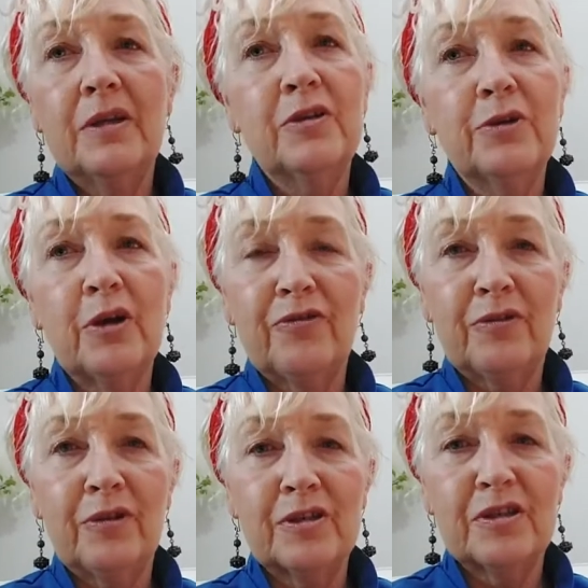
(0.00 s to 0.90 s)
They don't
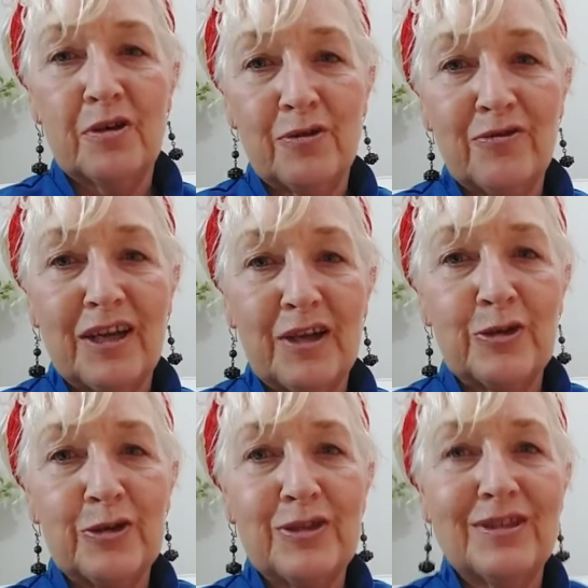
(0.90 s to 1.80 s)
often, because they're all very
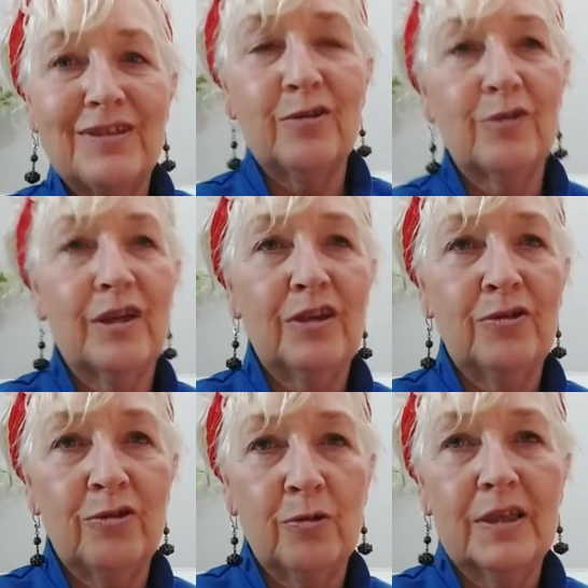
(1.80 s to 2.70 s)
good. You
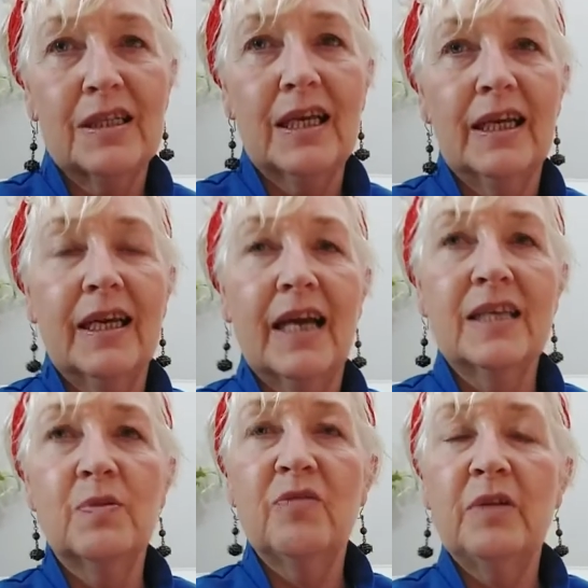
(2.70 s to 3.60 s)
know what it's like,
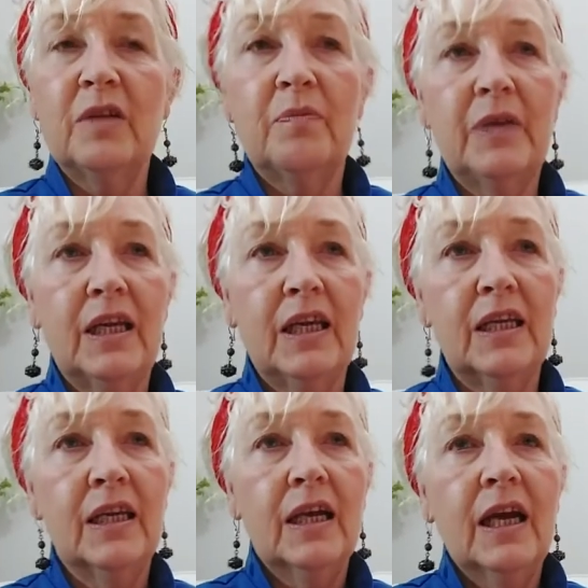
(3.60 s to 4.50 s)
guys, when you've been in
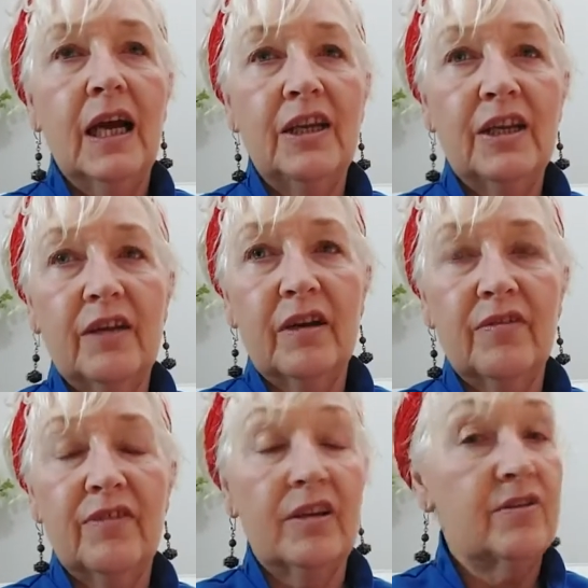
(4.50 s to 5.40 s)
pain and you get rid
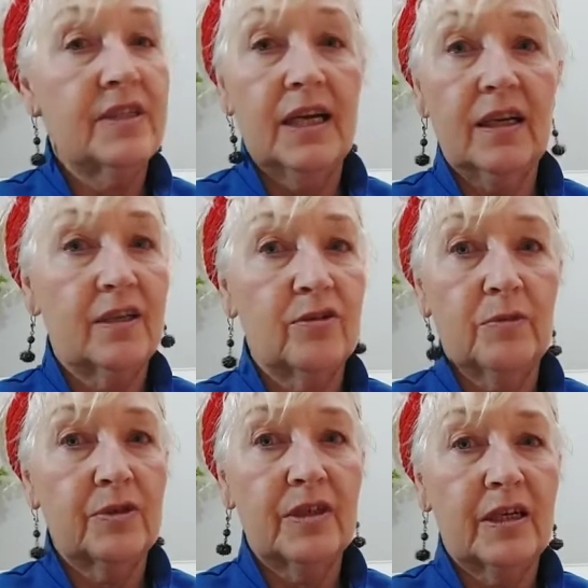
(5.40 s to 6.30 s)
of it, you certainly don't
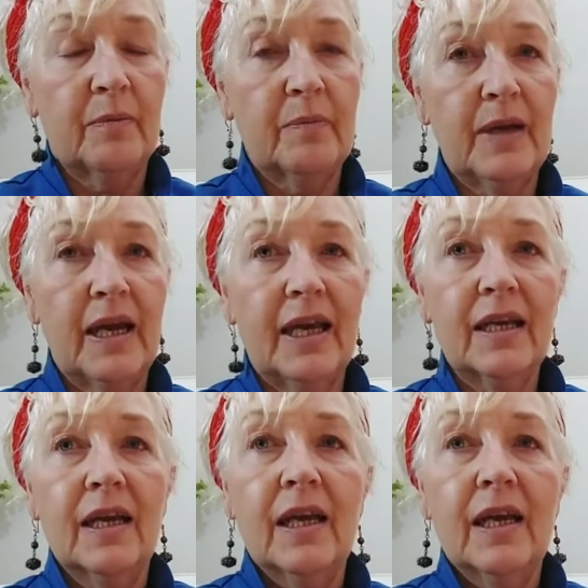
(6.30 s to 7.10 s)
want it coming back.